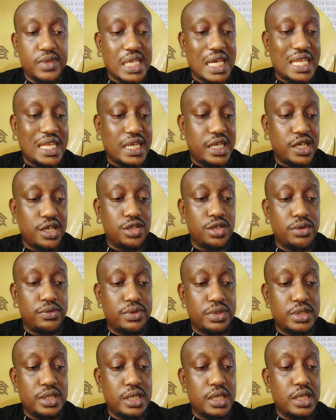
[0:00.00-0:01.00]
and at the end of
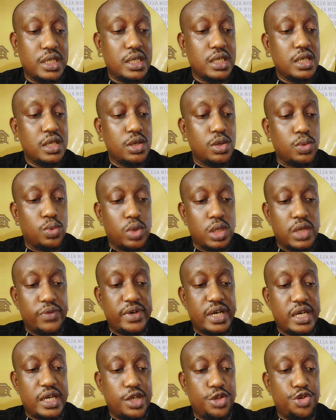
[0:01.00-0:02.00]
the day,
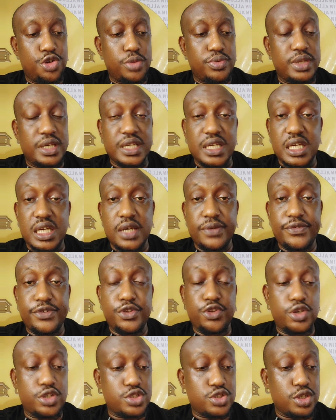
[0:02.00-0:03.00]
whatever airdrop they gave you
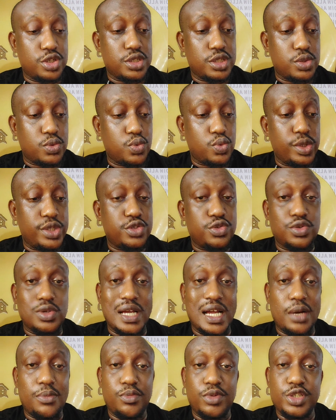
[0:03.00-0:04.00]
does not equate to
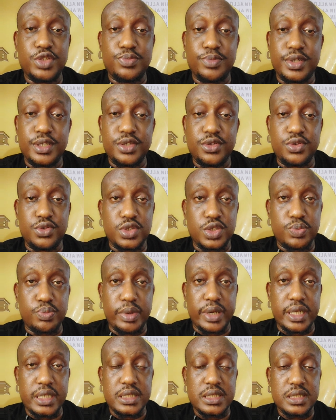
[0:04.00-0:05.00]
how much money you
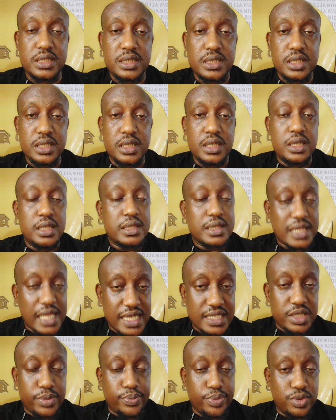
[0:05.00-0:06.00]
spent,
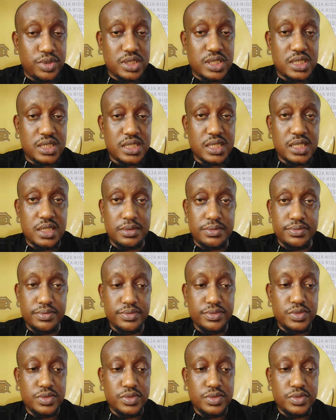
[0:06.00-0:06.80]
that's a Ponzi scheme.